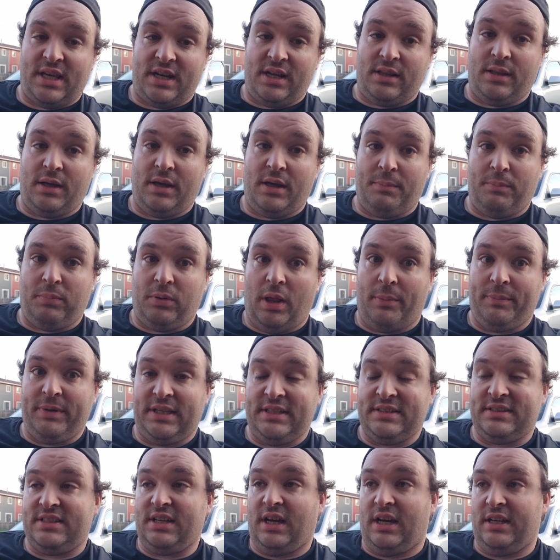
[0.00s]
of the
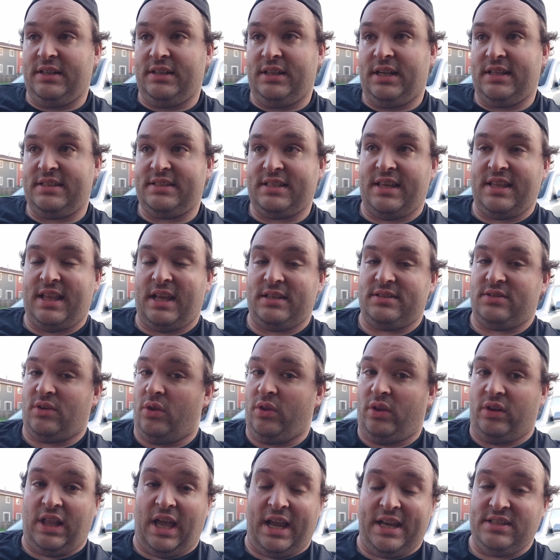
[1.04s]
plumbing is done, and I say that as
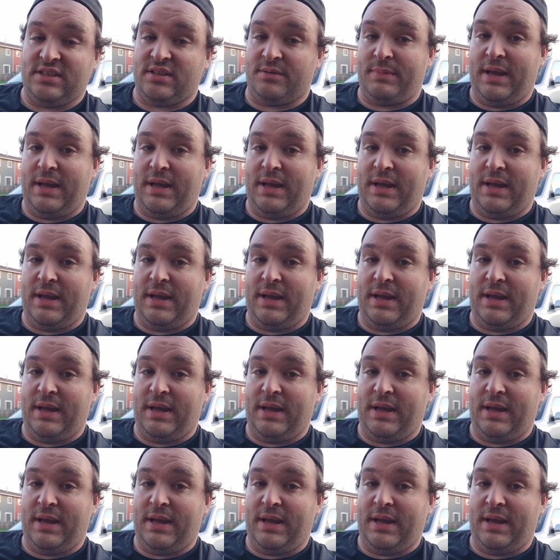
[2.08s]
all the lines